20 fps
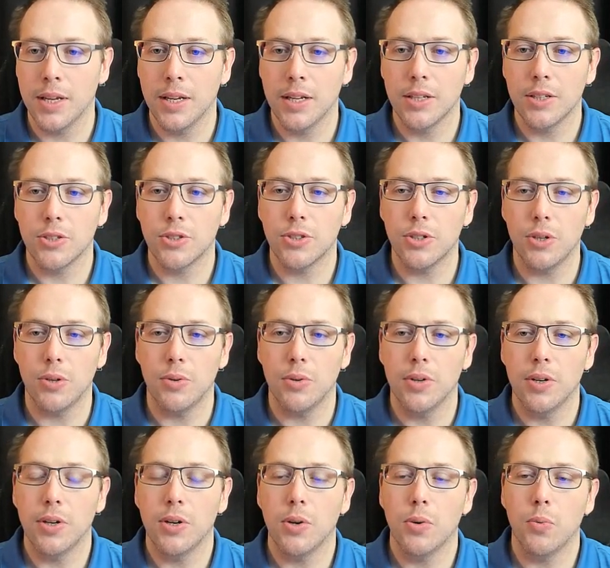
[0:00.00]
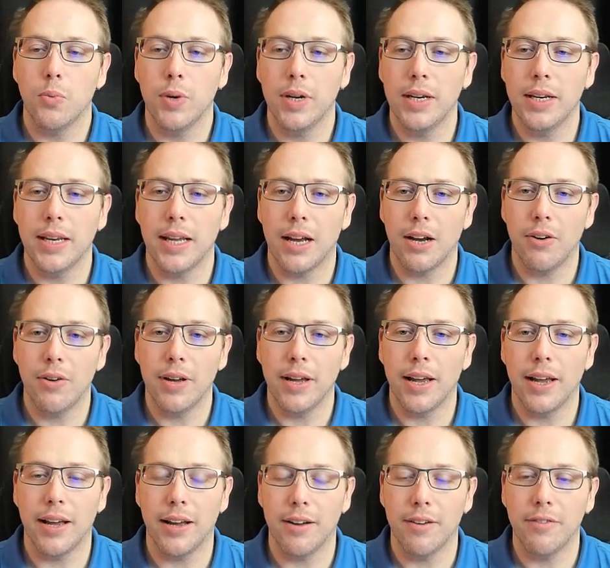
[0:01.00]
So we now
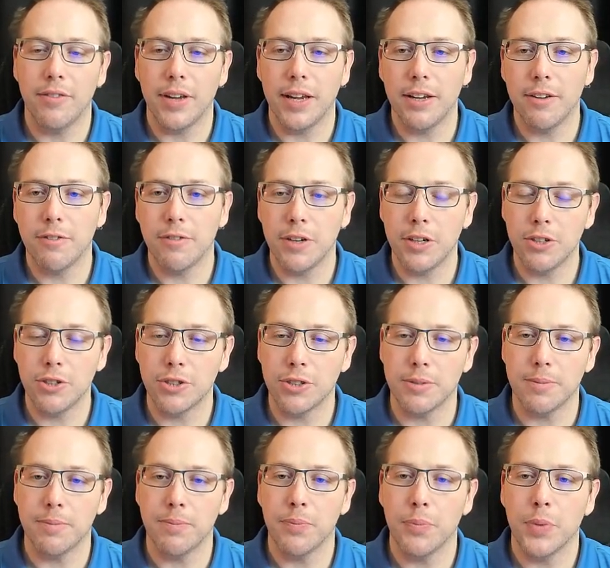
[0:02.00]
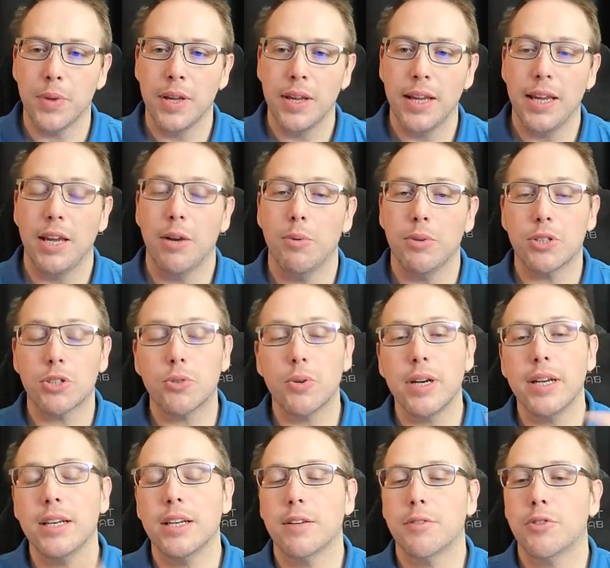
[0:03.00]
have a function. And what's
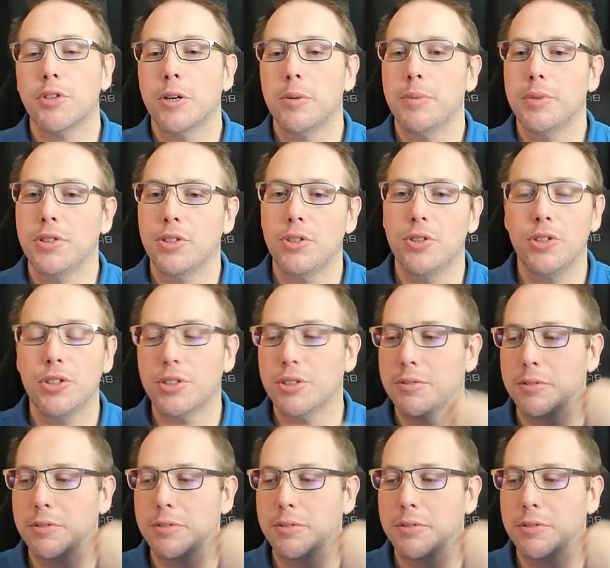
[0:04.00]
great in F Sharp is you can just